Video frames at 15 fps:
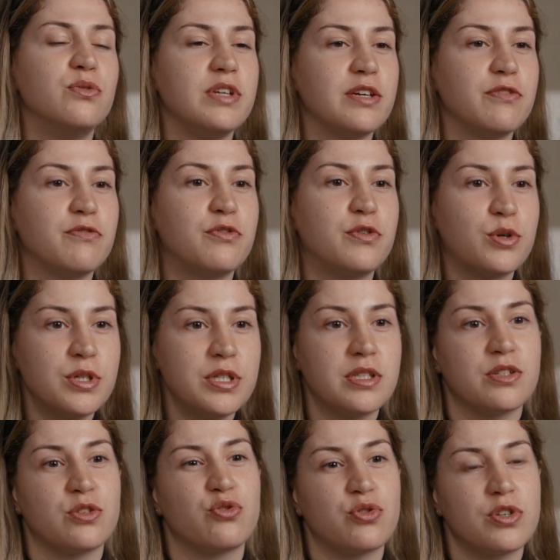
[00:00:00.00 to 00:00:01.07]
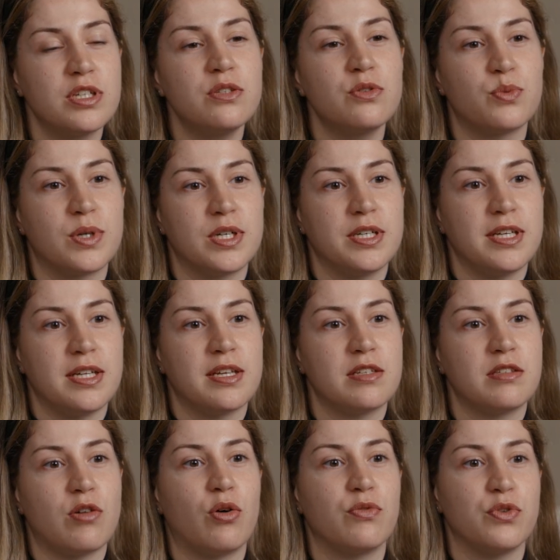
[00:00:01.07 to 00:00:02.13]
reinforce the
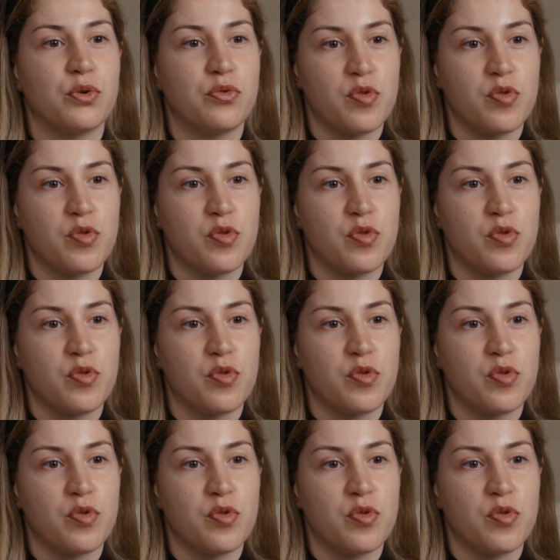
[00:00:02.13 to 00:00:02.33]
trustworthiness of your